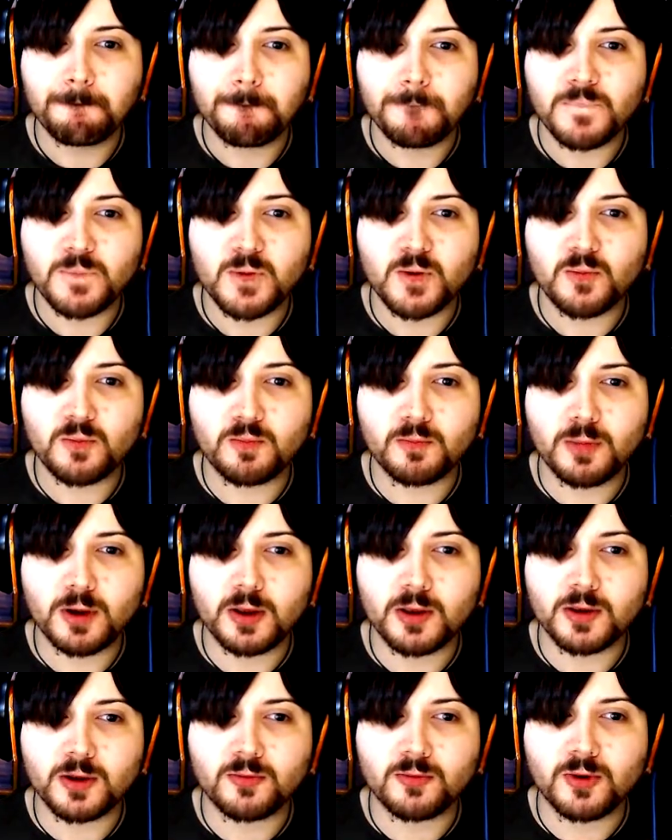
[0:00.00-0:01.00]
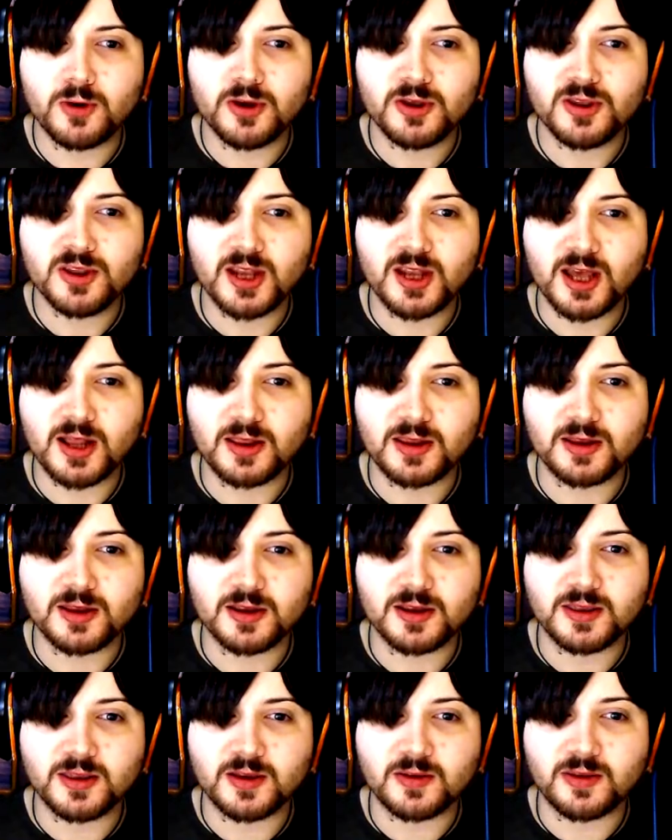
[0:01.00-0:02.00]
There, well, there was an island
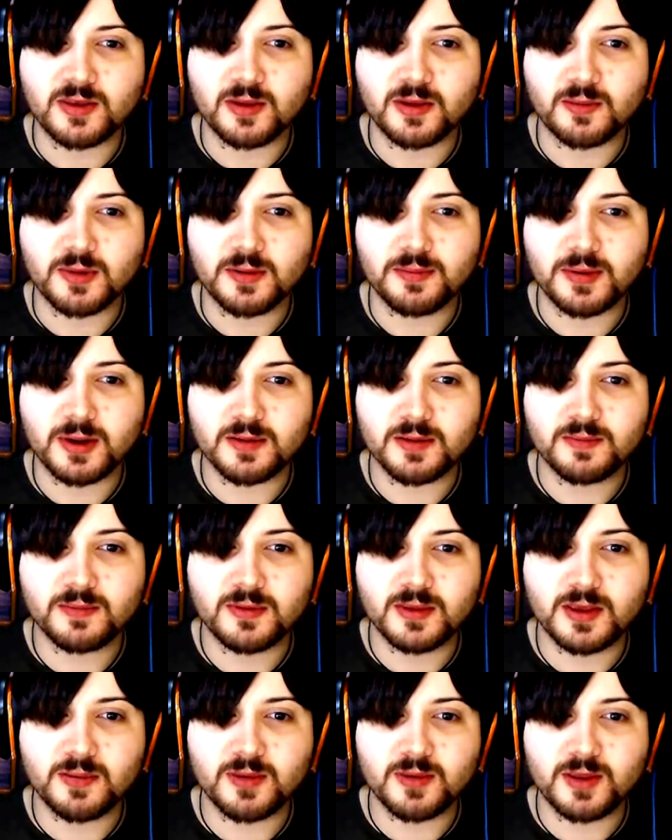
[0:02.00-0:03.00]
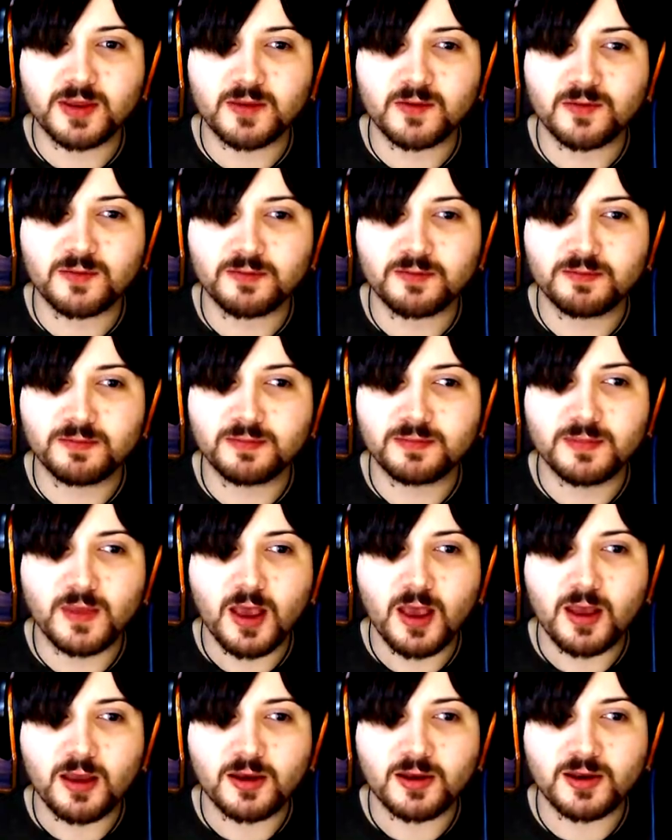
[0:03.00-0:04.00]
out there somewhere, but it seems to have
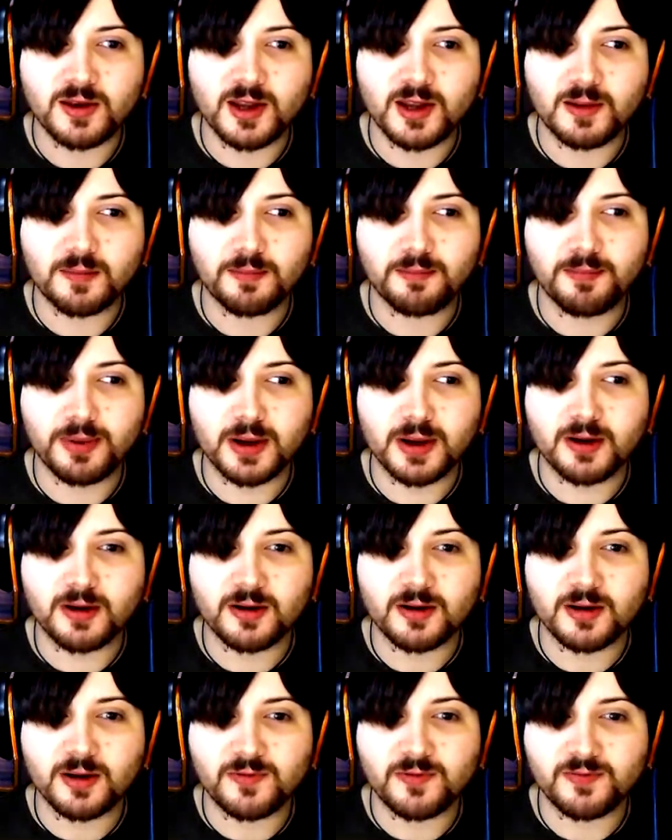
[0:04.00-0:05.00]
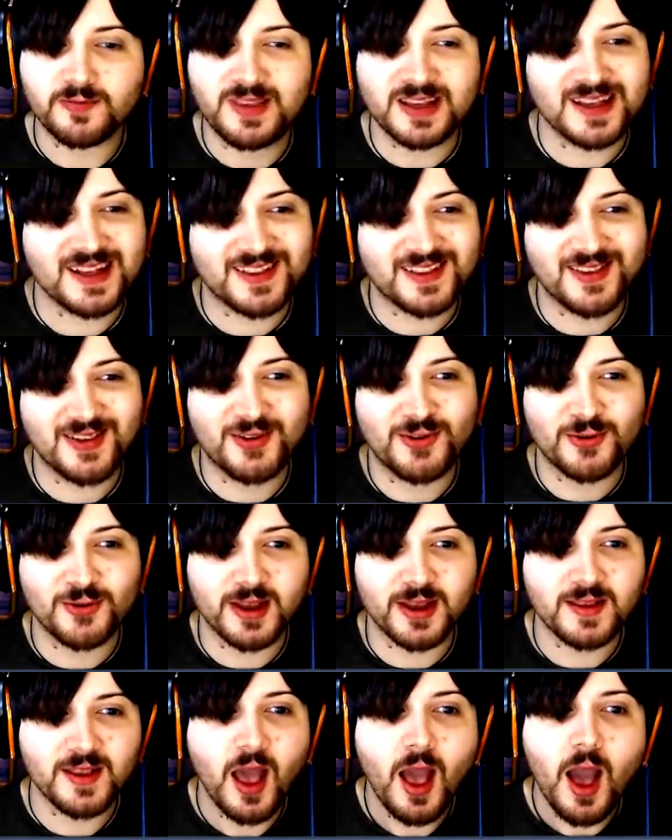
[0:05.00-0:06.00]
done buggered off. That's
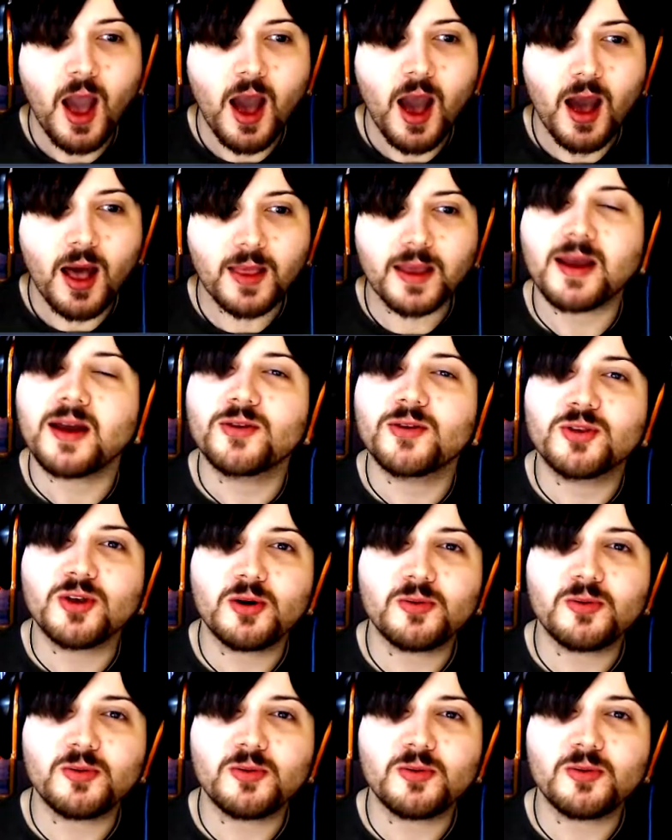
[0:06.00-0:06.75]
great. Like, I thought